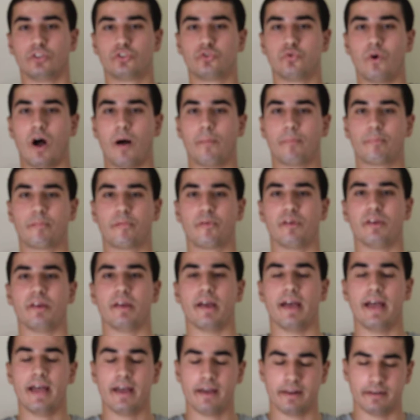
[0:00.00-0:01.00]
to
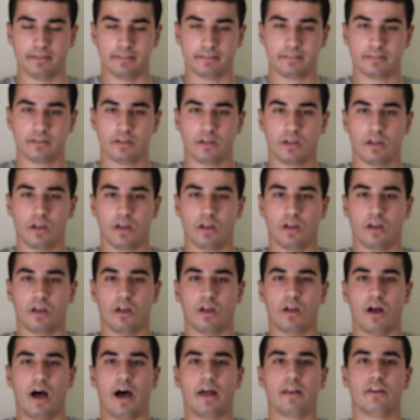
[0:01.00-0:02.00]
apprehend
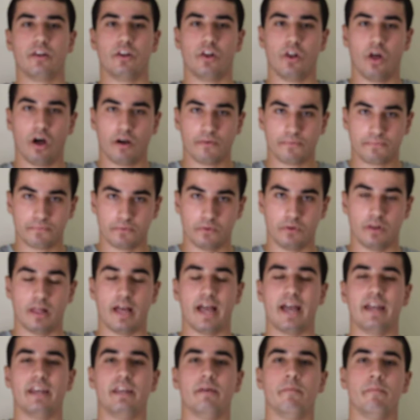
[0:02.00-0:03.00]

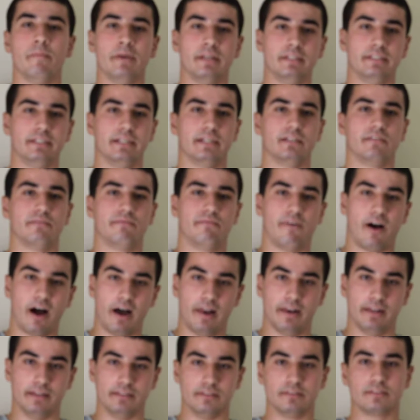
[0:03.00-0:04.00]
unlawful and immediate
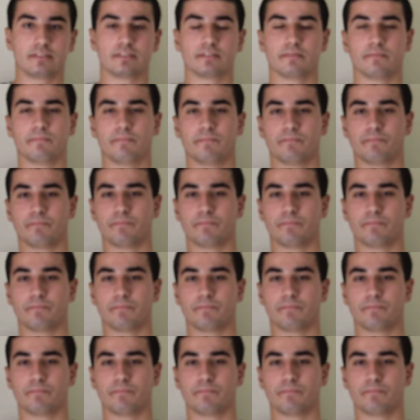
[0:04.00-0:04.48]
violence.